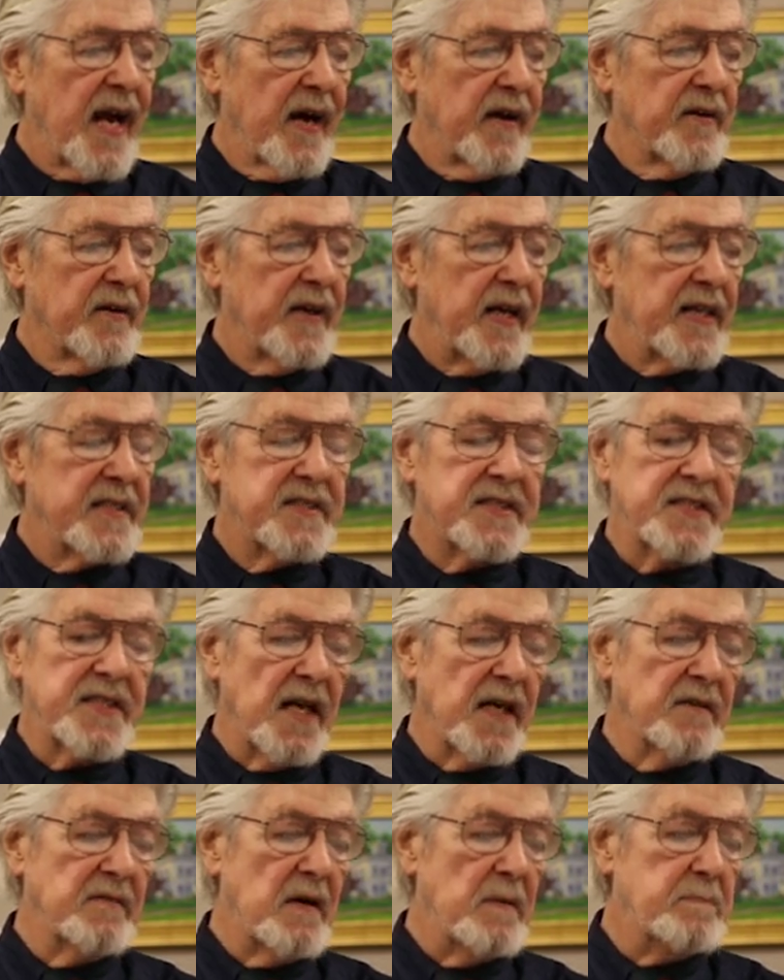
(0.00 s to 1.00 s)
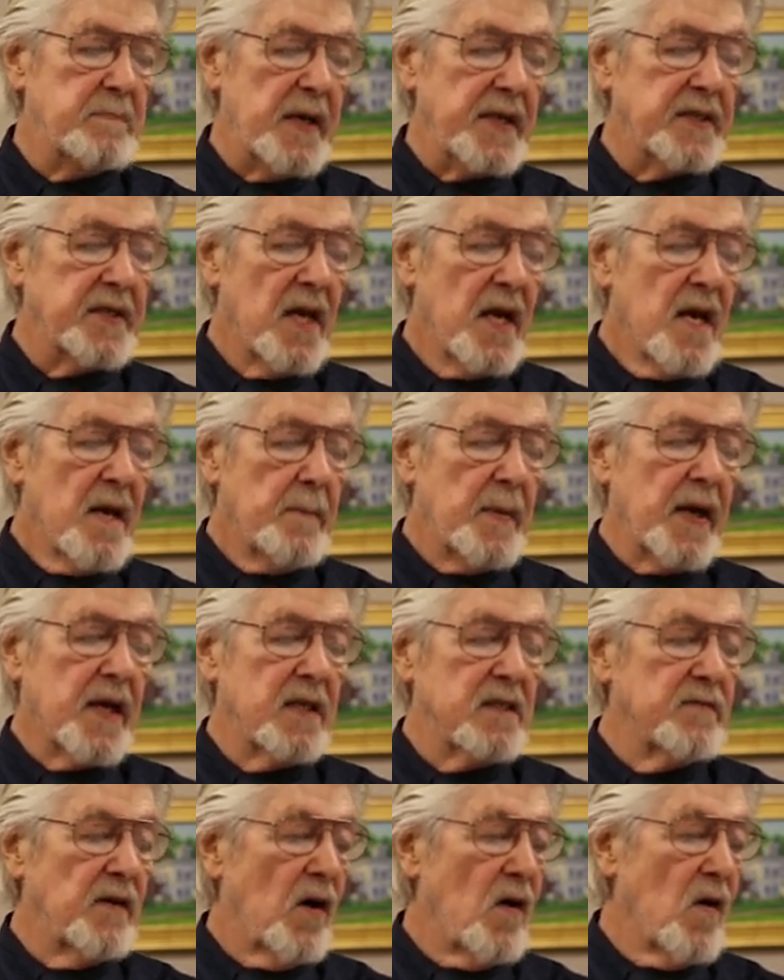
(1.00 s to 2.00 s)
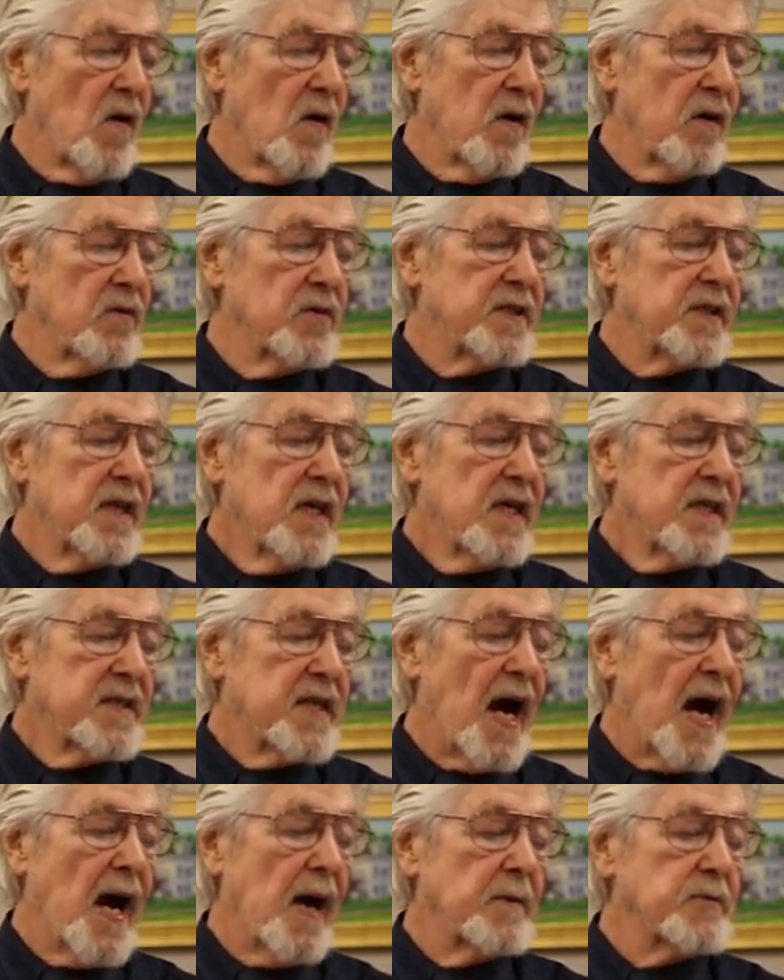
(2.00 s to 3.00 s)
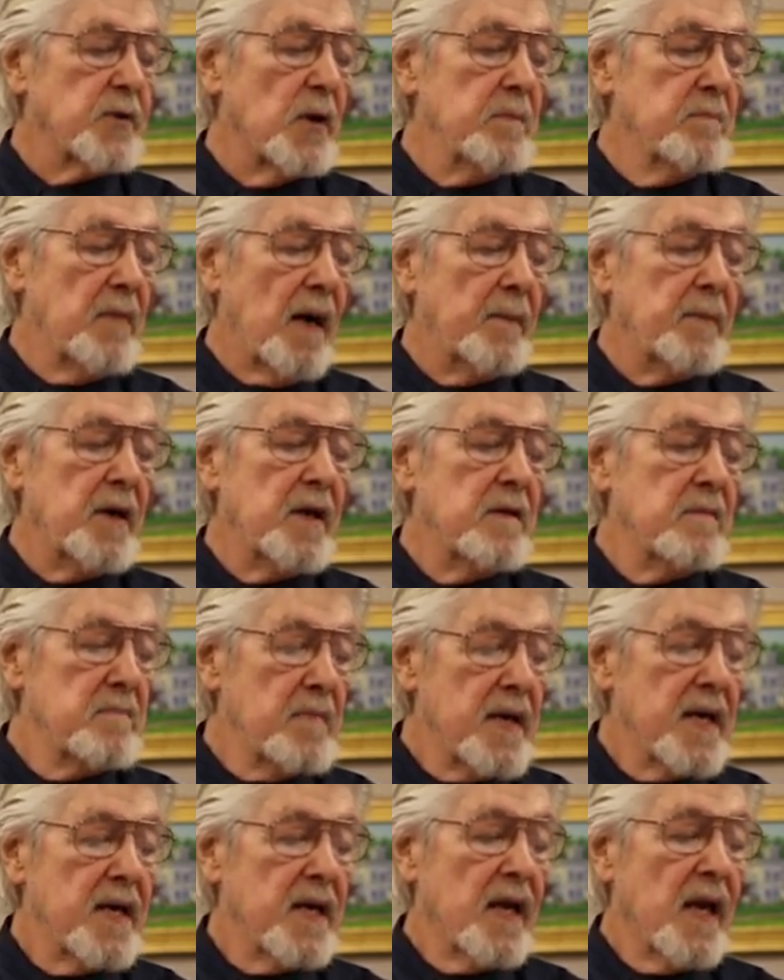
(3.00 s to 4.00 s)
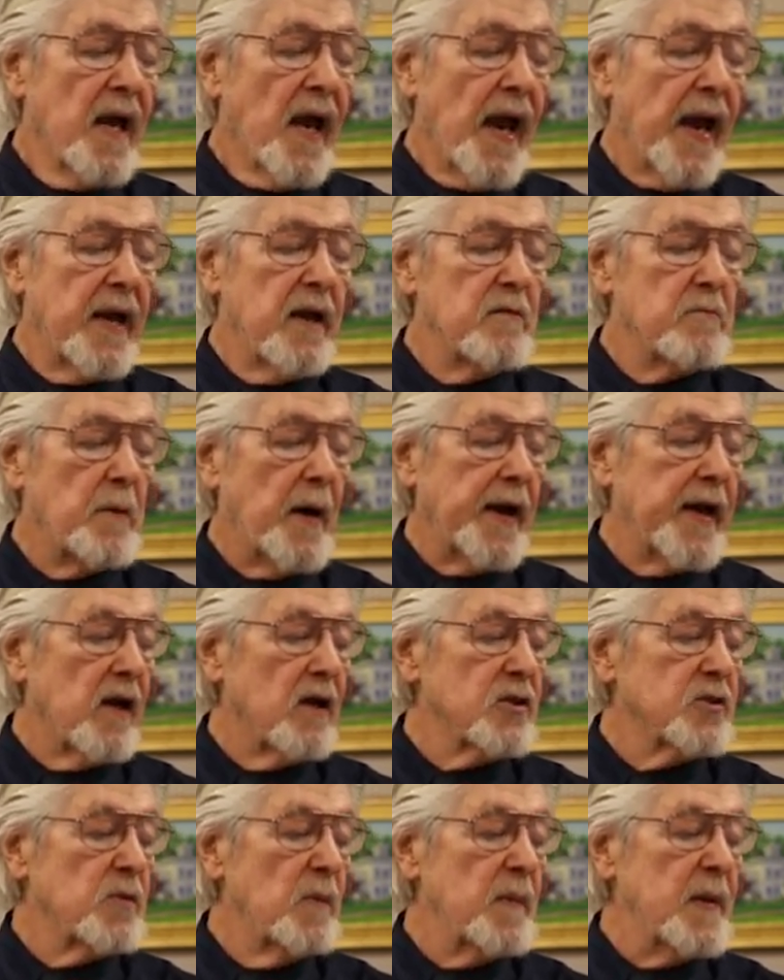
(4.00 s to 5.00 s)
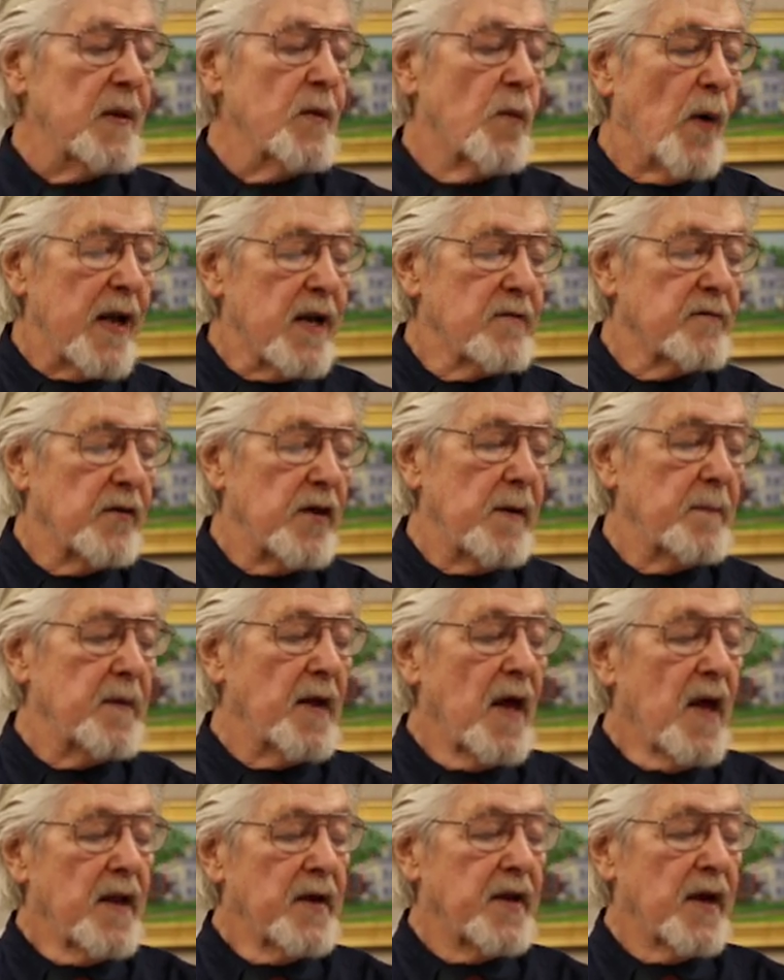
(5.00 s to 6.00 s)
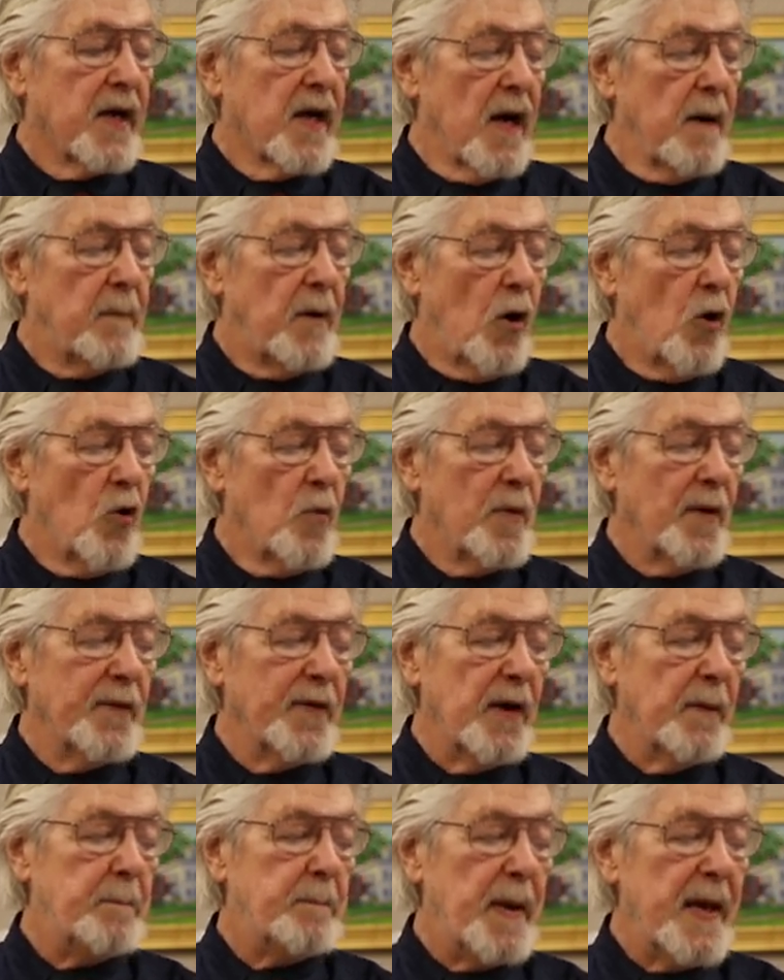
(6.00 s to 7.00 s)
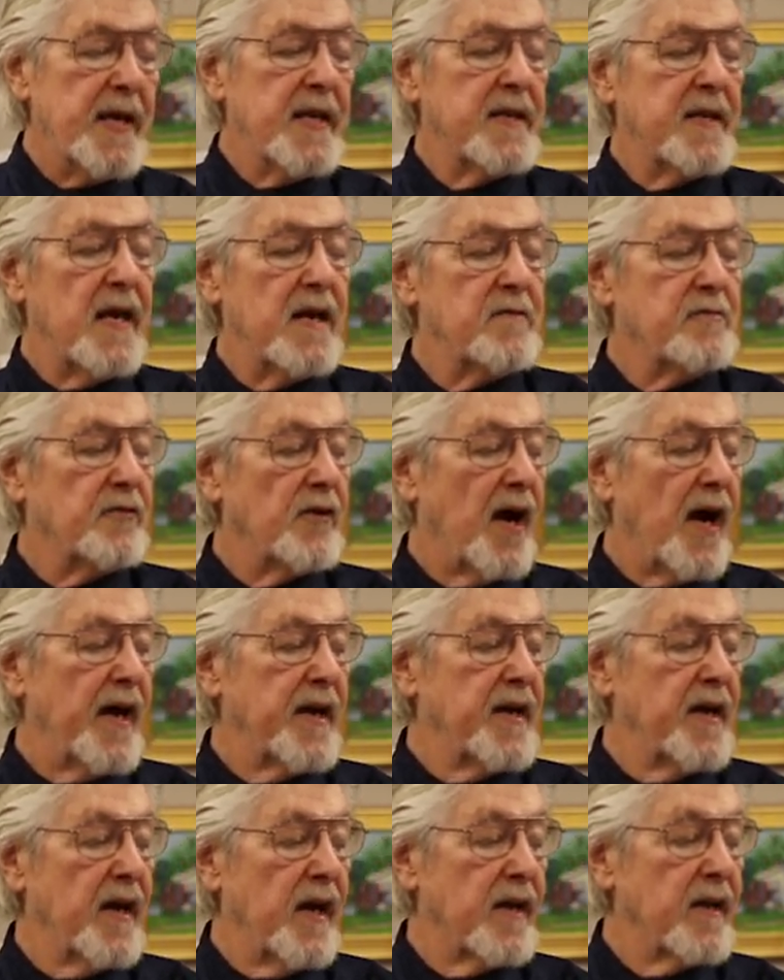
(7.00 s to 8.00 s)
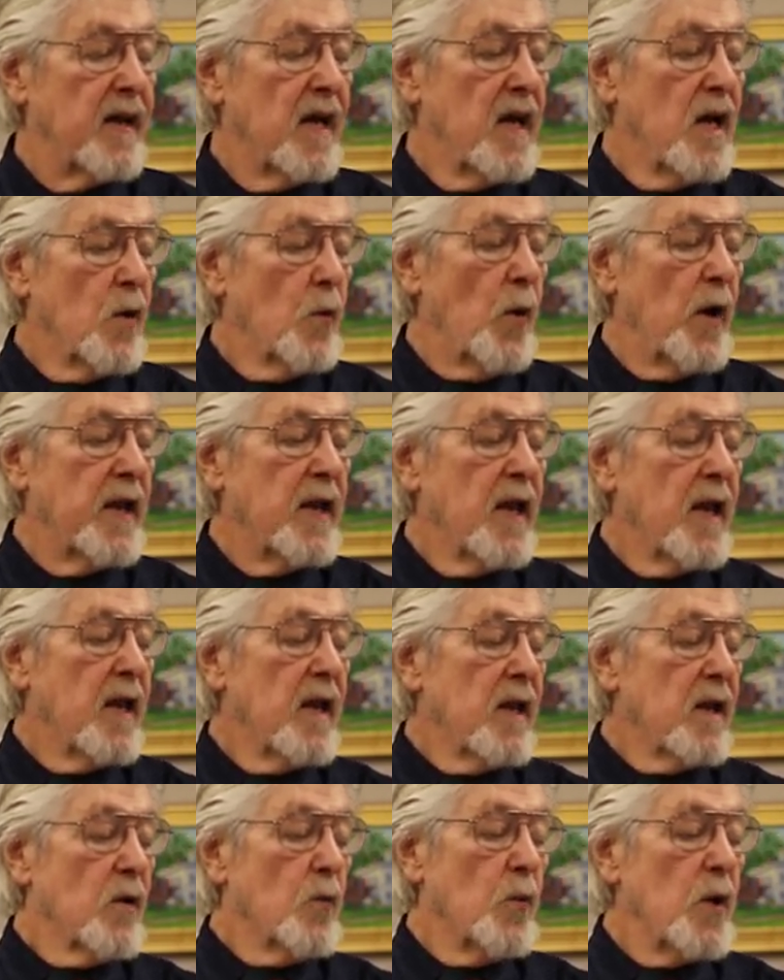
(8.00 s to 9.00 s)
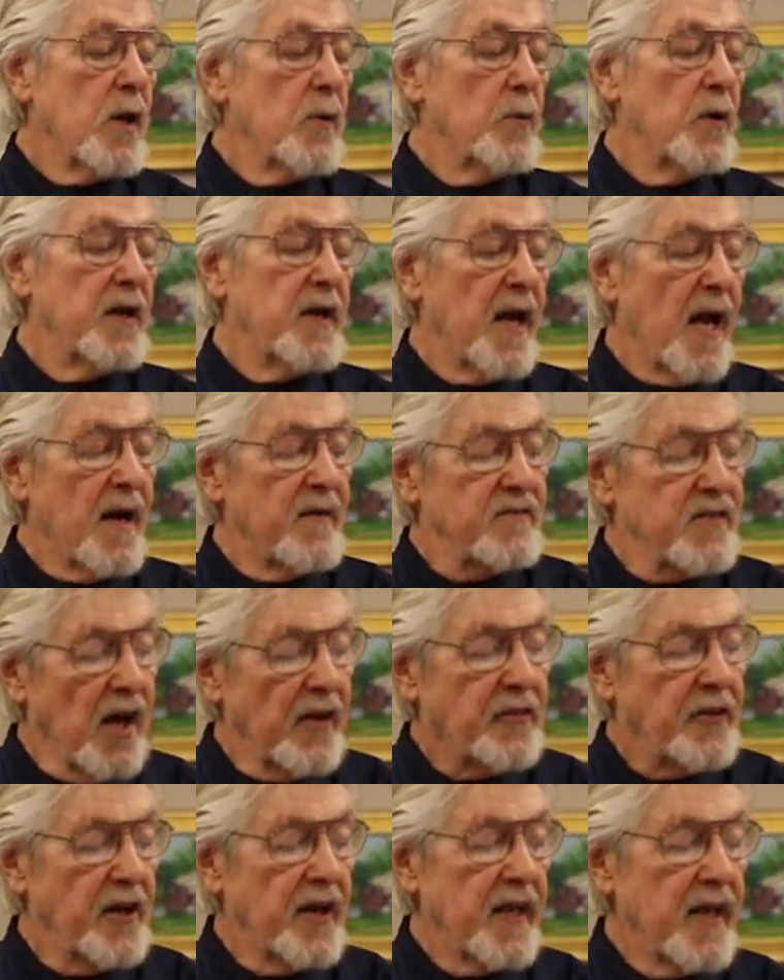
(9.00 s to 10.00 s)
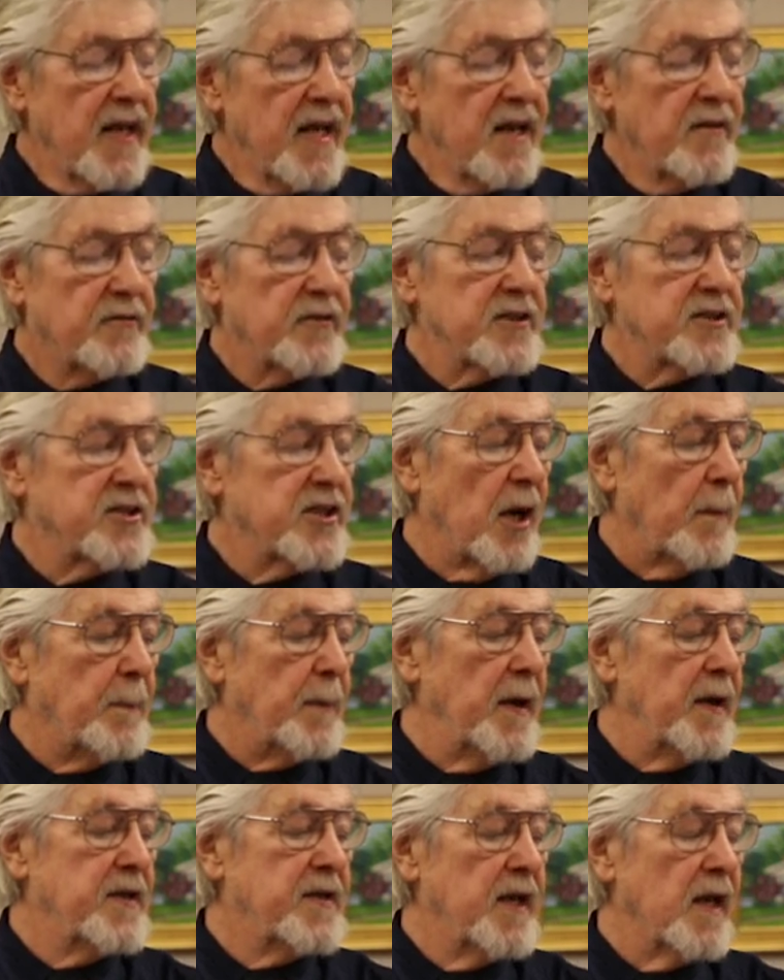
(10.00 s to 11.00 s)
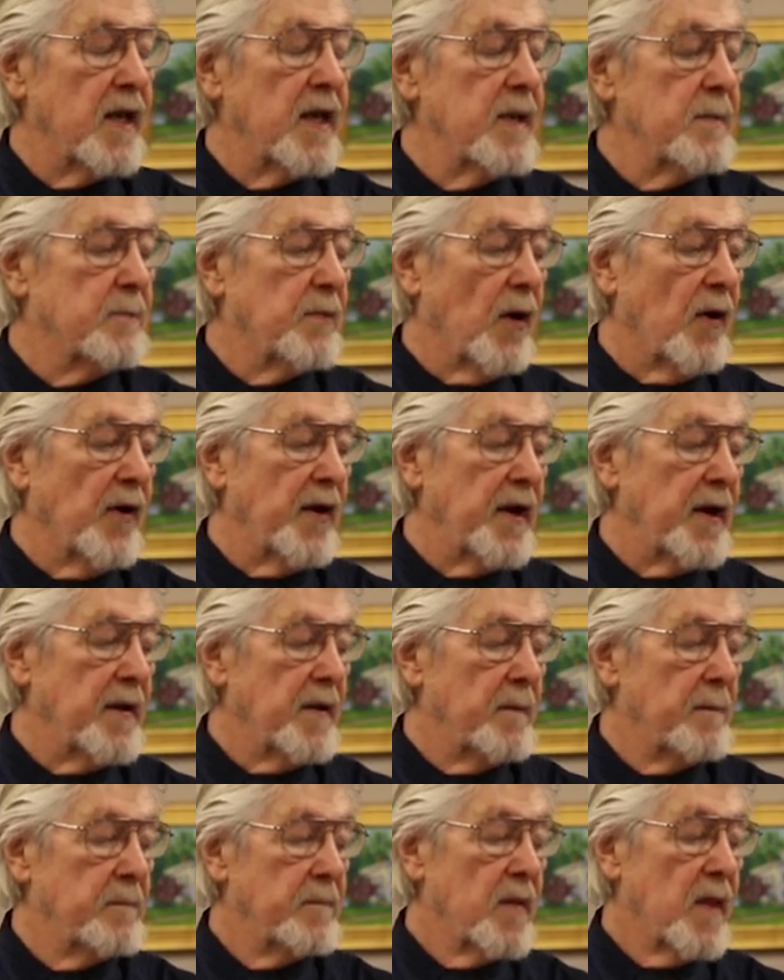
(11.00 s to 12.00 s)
count on that son of a bitch because of all those times when Mama and me and everybody else would be waiting for him to come home on a payday Friday night when we wouldn't have nothing to eat for supper until he brought it.